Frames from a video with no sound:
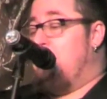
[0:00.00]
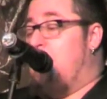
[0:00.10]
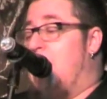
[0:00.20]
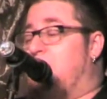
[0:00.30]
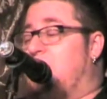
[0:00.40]

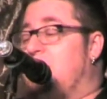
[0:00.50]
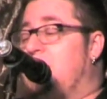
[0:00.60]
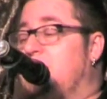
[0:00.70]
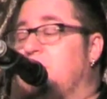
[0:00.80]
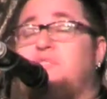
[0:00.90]
perhaps
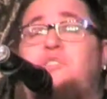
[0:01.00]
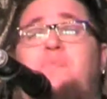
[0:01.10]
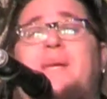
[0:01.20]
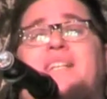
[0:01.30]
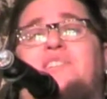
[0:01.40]
giving a little
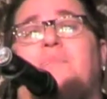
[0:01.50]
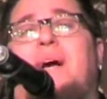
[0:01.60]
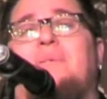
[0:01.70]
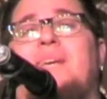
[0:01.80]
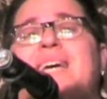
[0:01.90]
speech
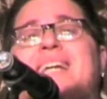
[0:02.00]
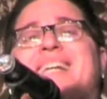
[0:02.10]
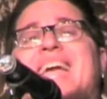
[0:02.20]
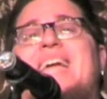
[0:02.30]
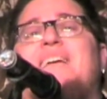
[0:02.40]
about
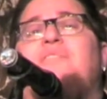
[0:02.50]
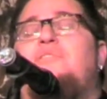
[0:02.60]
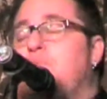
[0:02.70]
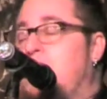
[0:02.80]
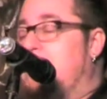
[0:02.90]

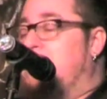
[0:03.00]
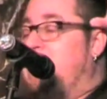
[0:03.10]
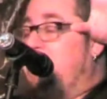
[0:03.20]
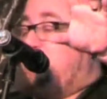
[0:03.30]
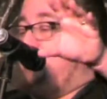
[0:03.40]
gays throughout
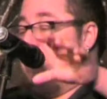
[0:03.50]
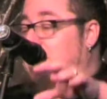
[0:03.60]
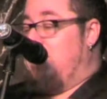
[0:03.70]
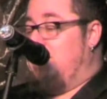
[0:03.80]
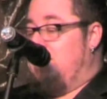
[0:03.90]
history.